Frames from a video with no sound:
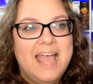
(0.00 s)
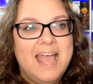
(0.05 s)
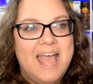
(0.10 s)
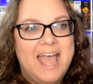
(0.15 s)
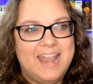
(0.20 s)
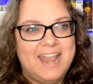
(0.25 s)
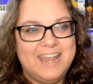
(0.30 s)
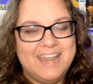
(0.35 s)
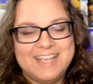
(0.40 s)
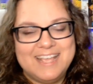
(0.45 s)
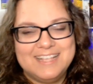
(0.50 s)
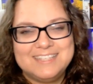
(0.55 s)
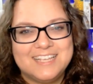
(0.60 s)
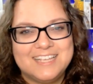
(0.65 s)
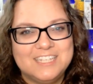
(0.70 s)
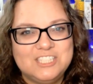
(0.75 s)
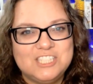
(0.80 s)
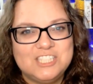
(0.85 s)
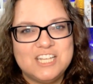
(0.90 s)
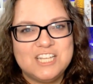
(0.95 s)
And it's
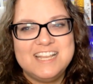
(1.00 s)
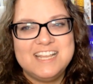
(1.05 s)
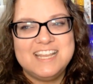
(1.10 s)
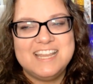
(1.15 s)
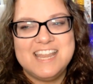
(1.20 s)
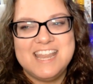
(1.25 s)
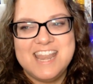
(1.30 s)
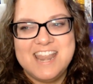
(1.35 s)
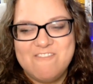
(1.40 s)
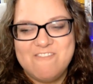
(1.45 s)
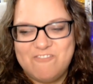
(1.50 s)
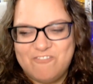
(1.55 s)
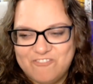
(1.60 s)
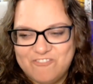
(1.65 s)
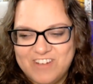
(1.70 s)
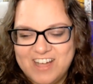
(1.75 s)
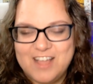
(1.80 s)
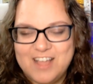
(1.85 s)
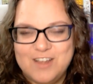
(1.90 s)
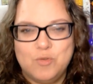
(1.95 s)
such a
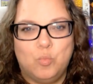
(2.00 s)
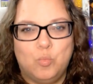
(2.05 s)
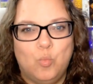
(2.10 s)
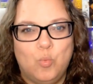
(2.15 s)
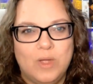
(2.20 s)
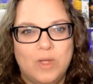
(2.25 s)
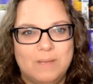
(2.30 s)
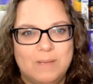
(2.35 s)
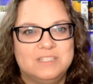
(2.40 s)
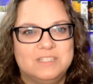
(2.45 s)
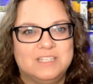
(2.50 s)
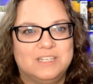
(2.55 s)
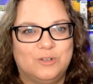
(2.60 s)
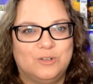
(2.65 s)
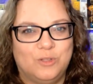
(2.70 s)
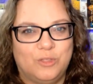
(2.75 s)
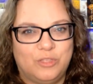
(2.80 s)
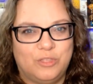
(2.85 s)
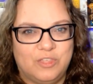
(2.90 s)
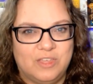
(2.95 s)
fun,
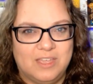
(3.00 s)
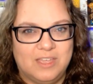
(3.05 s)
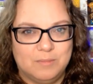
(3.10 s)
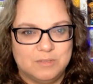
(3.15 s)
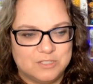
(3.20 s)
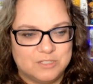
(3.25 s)
whimsical theme.